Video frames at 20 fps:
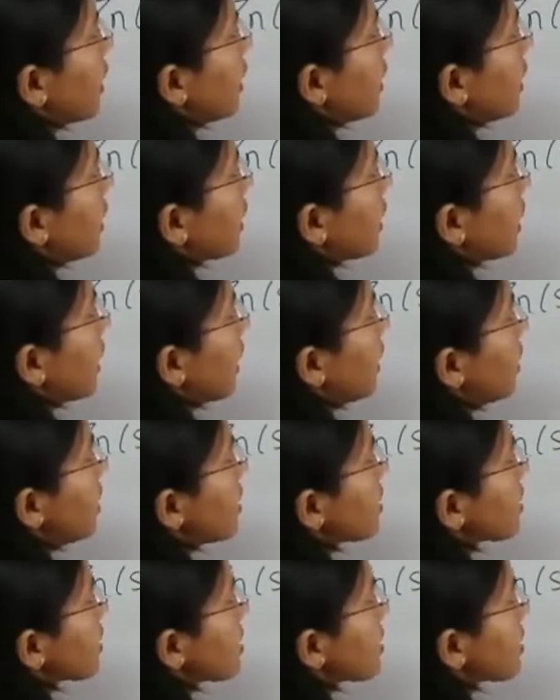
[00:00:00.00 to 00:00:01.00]
Again,
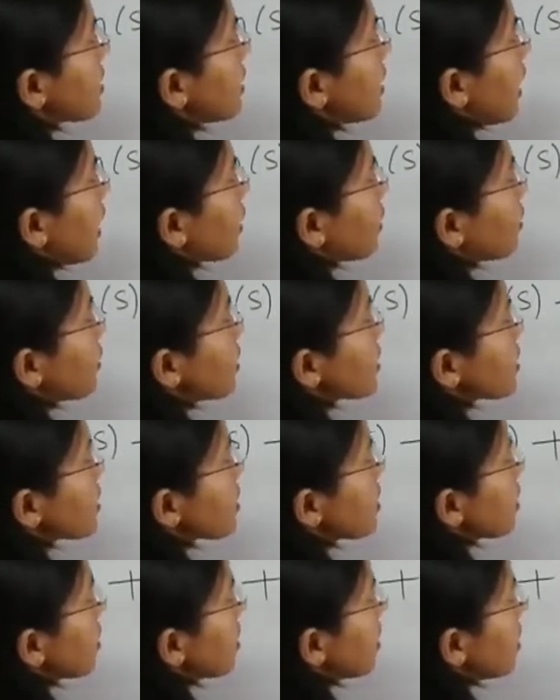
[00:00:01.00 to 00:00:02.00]
this is in aqueous.
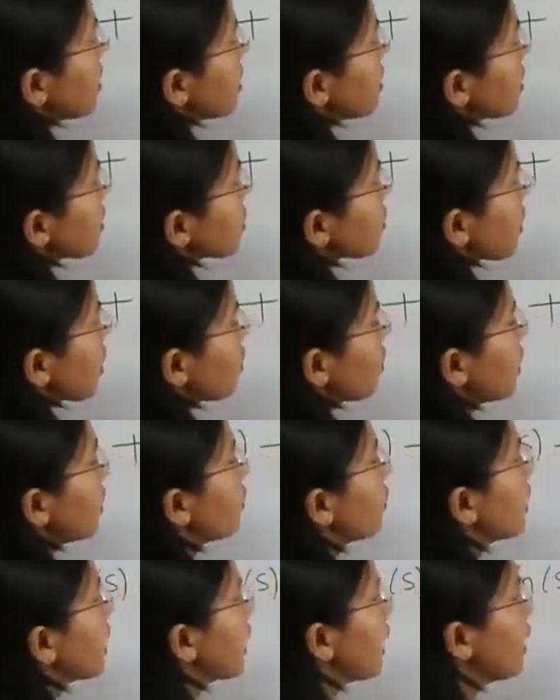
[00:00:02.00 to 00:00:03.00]
So what will
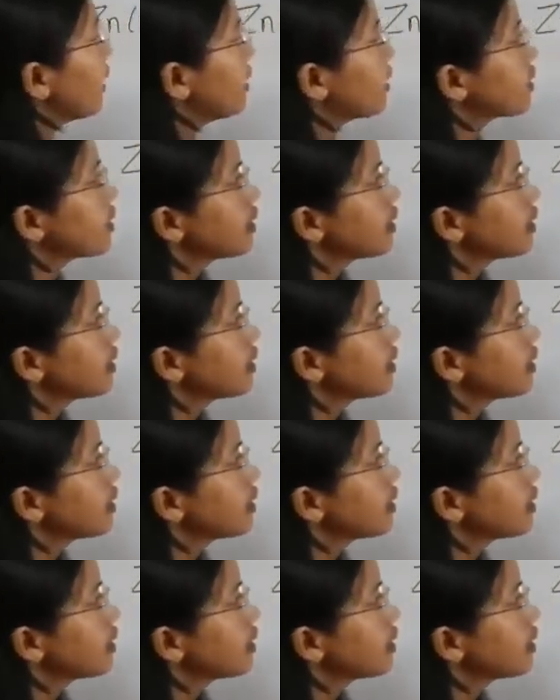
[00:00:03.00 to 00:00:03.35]
we get?